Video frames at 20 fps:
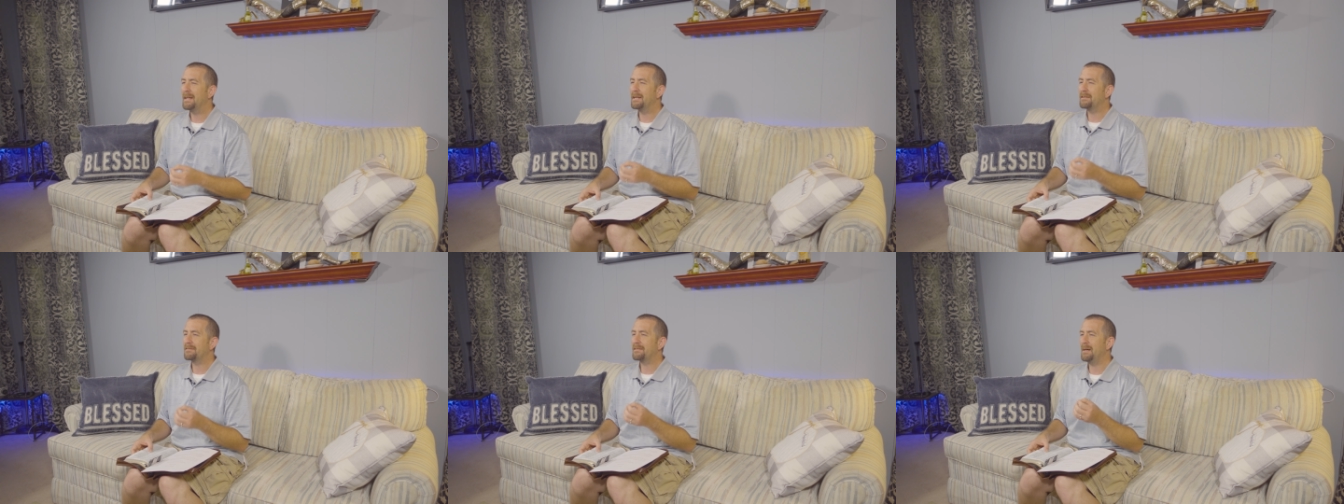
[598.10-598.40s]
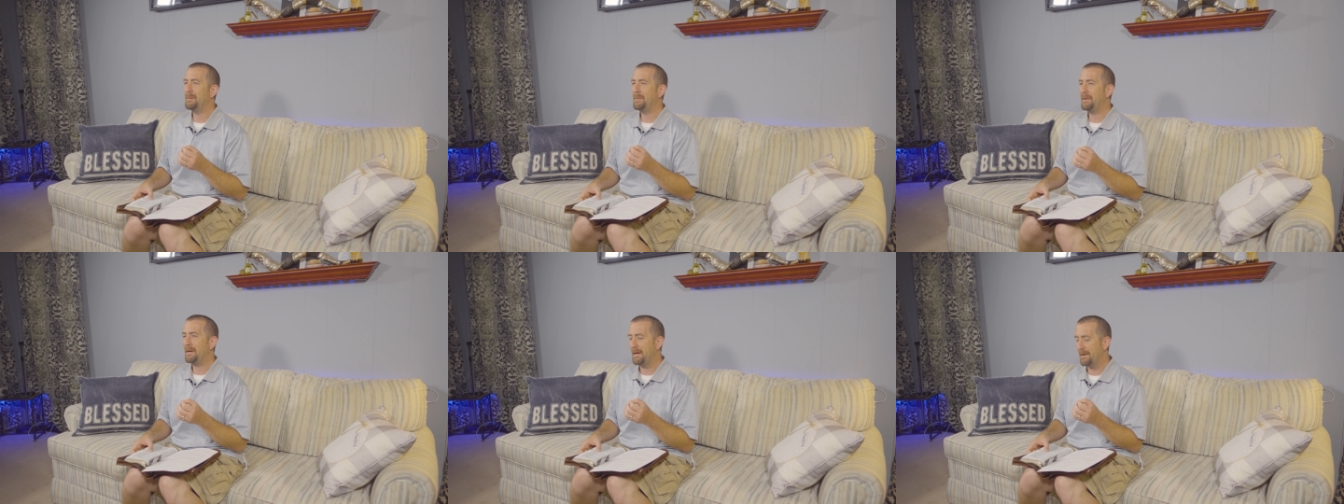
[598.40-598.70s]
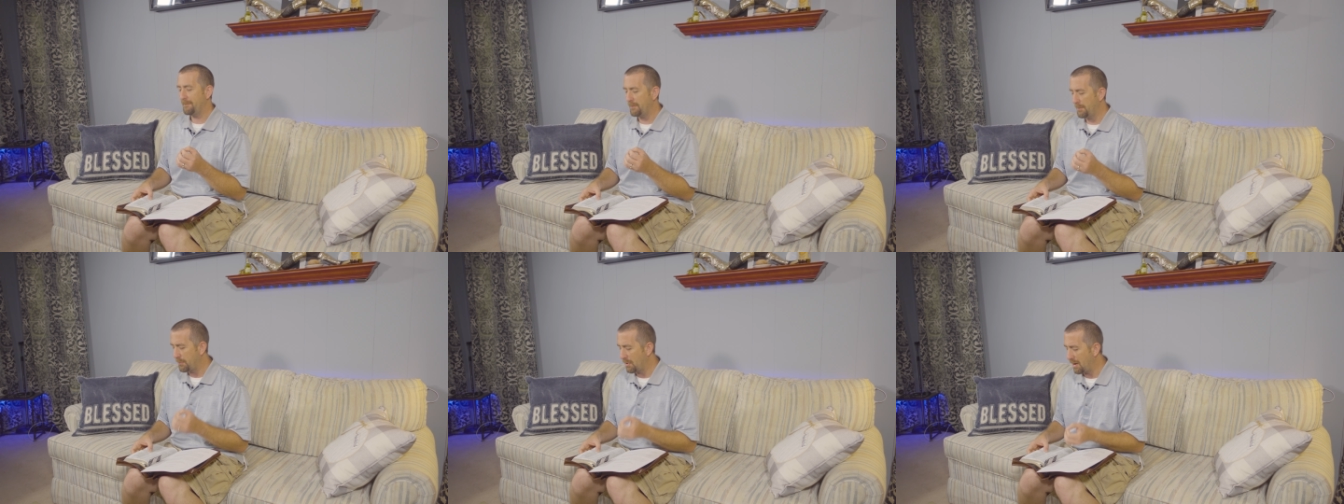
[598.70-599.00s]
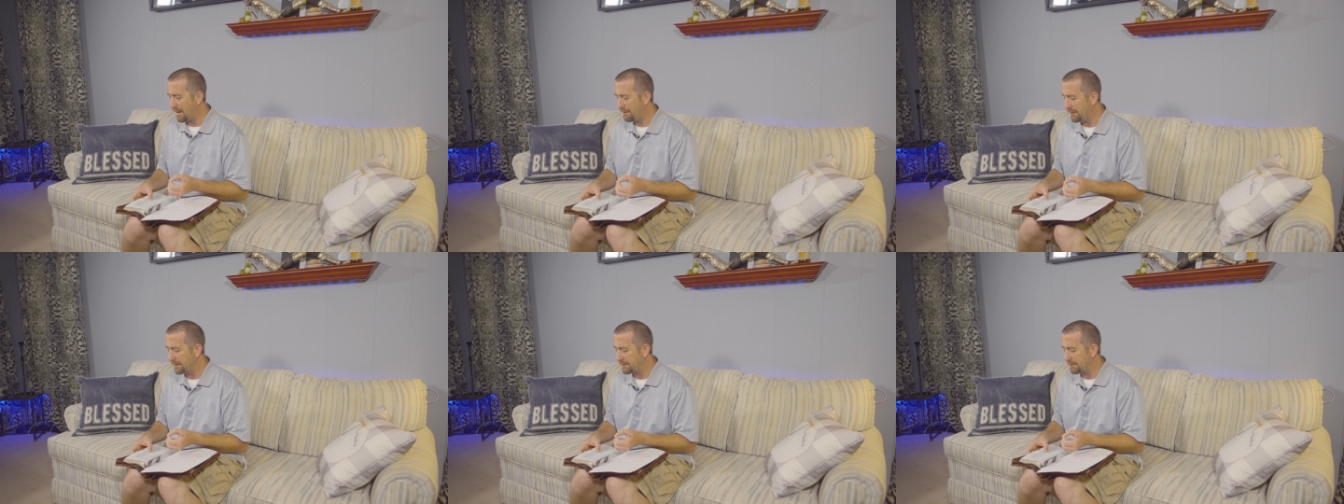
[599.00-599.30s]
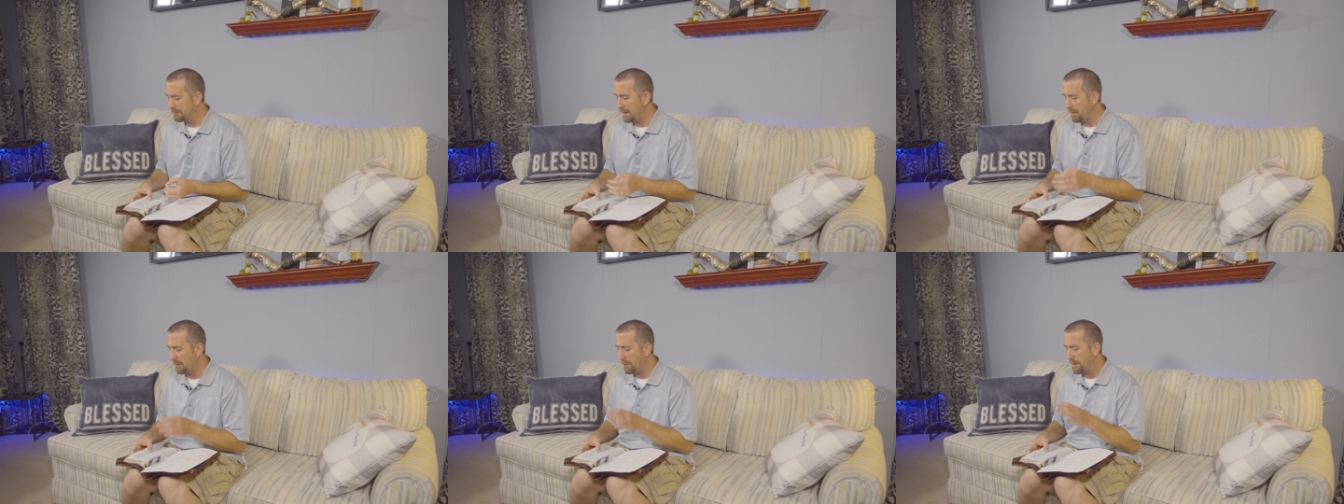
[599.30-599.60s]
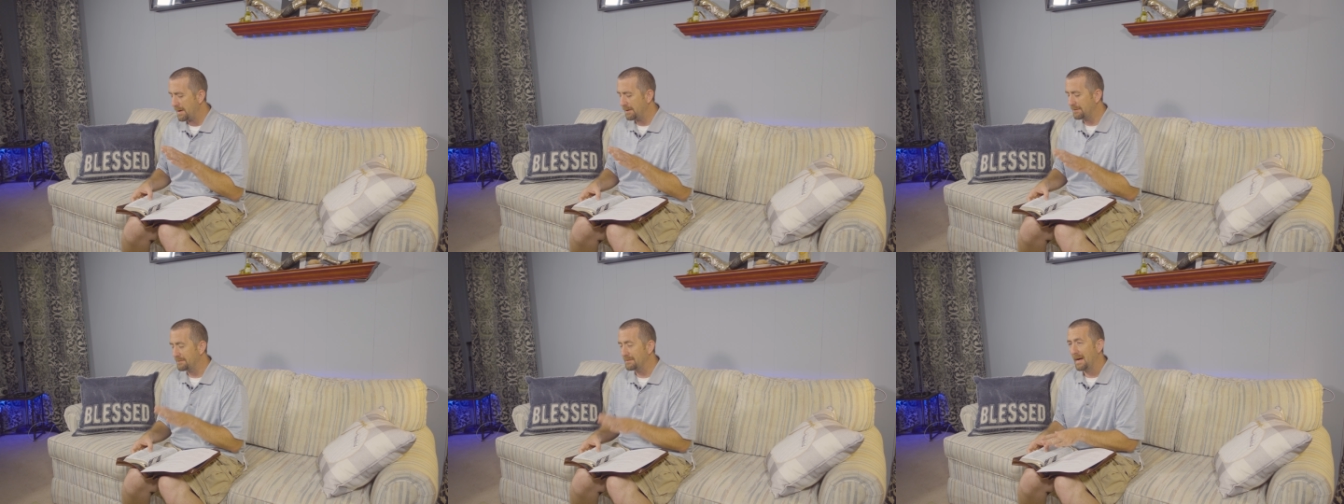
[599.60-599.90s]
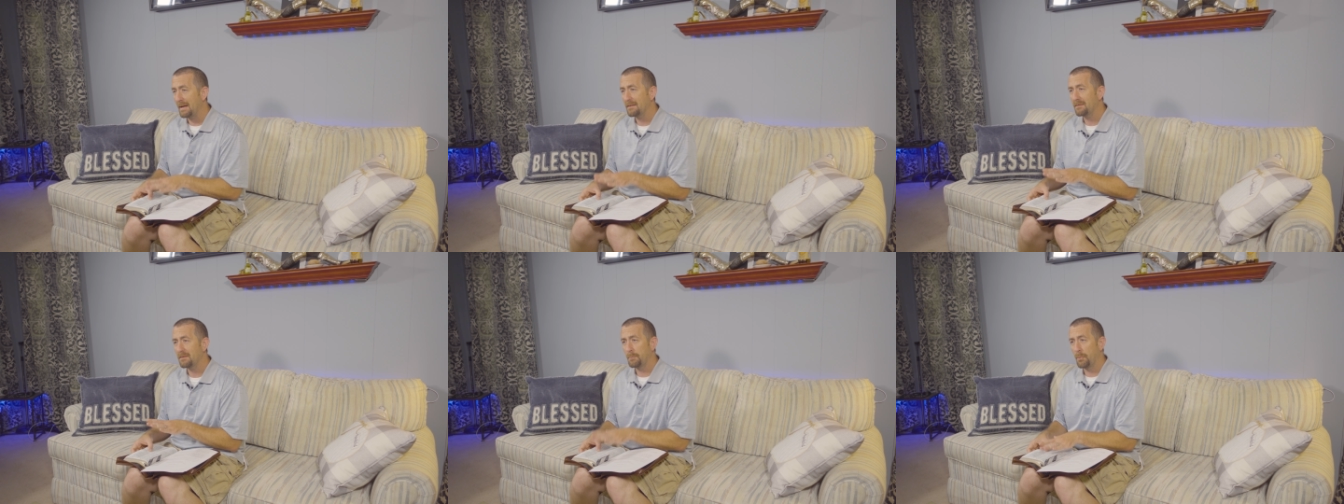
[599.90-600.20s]
and it's coming out of a prophet's mouth that is
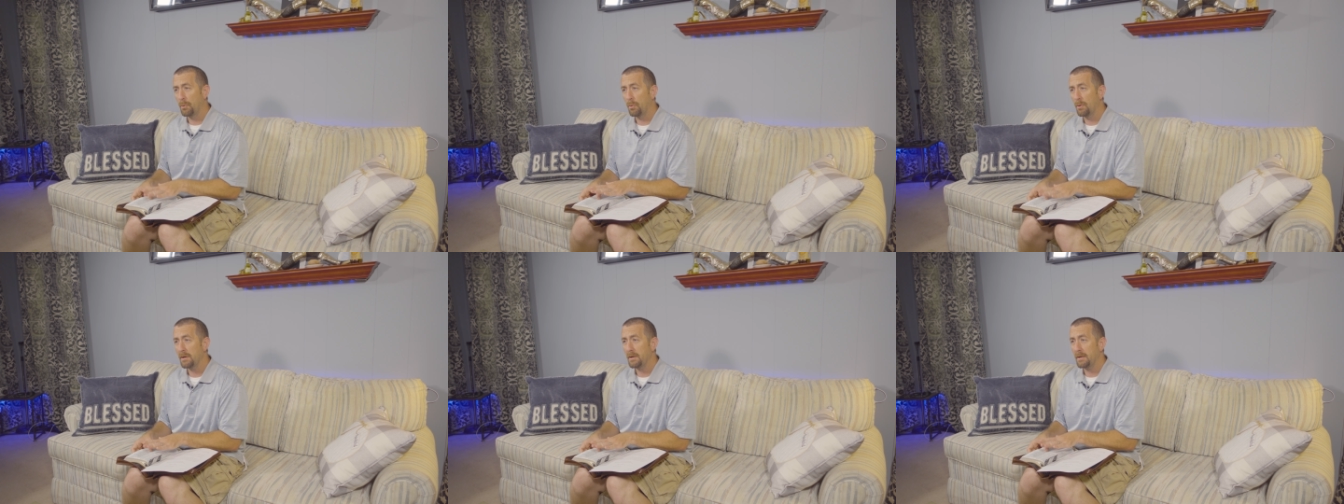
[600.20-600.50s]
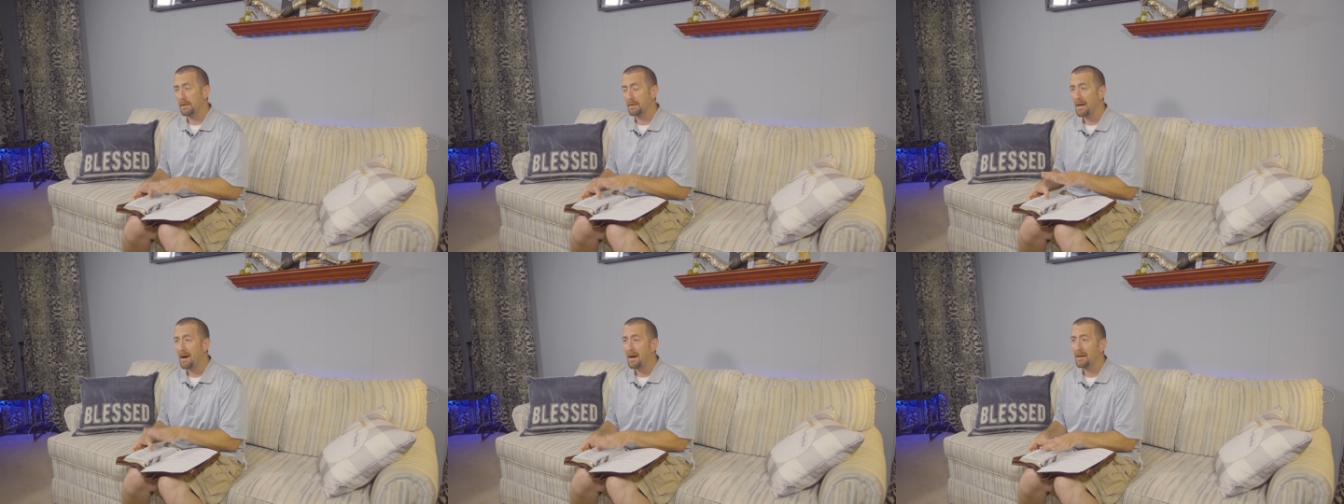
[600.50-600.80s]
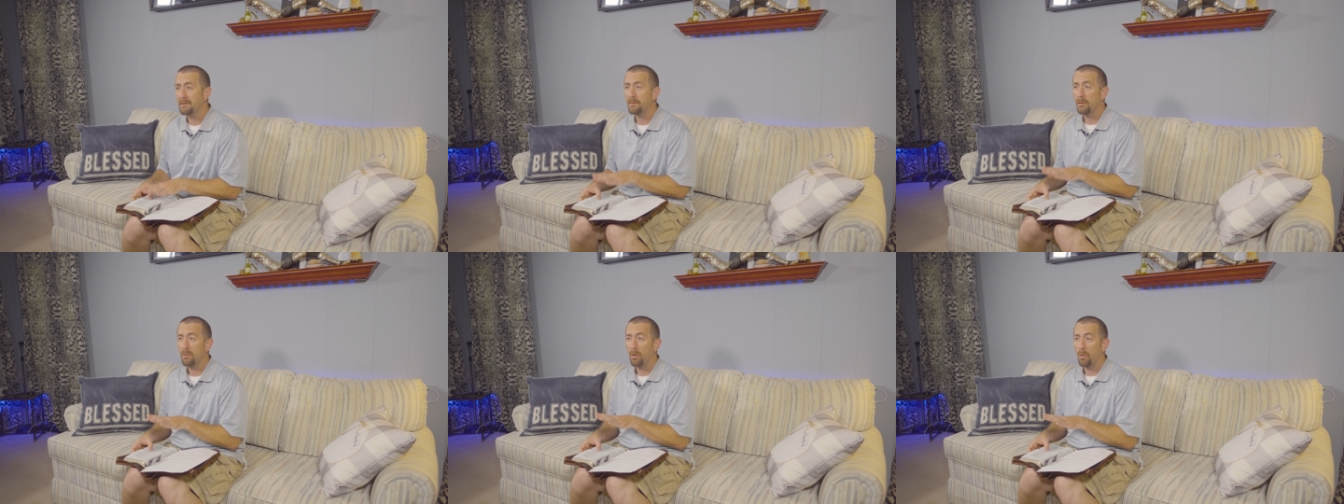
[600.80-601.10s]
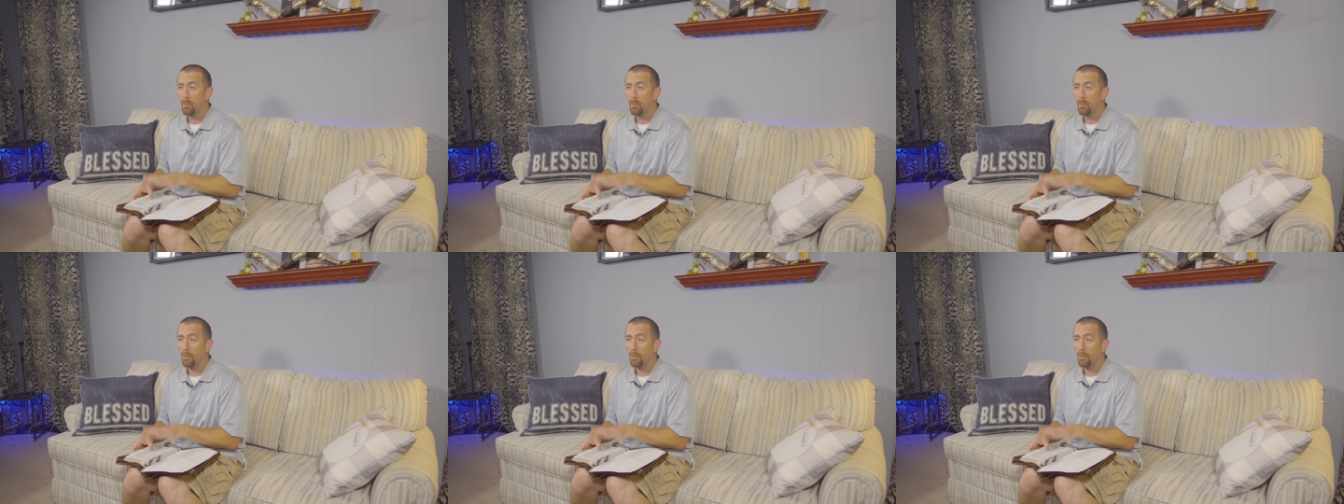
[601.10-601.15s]
not supported in God's